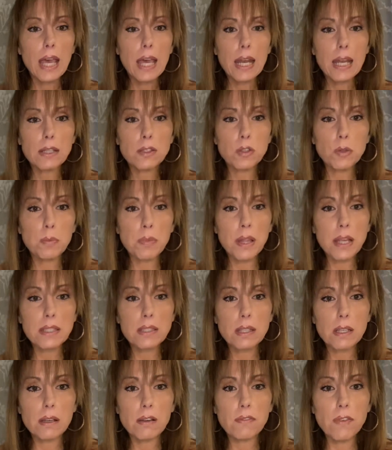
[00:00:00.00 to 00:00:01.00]
It has the
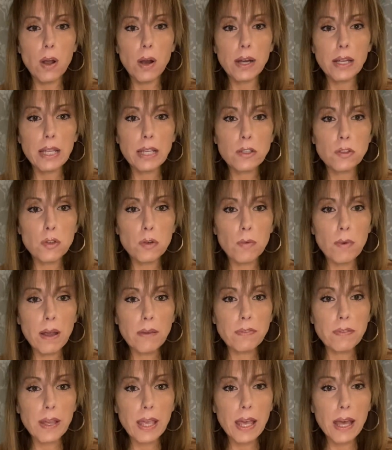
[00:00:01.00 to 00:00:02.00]
blessing of Archangel
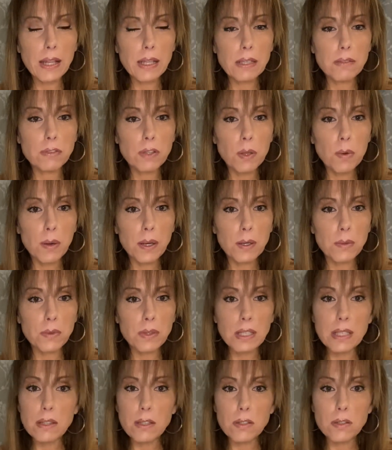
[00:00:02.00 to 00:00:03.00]
Raphael, even though I don't
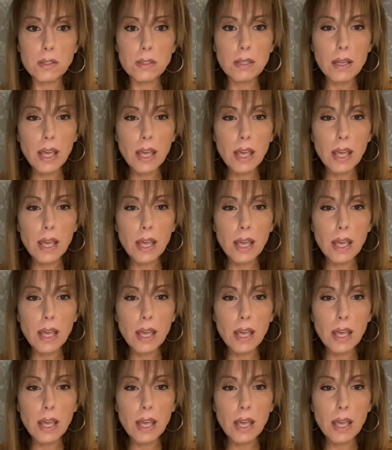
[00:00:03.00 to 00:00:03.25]
think this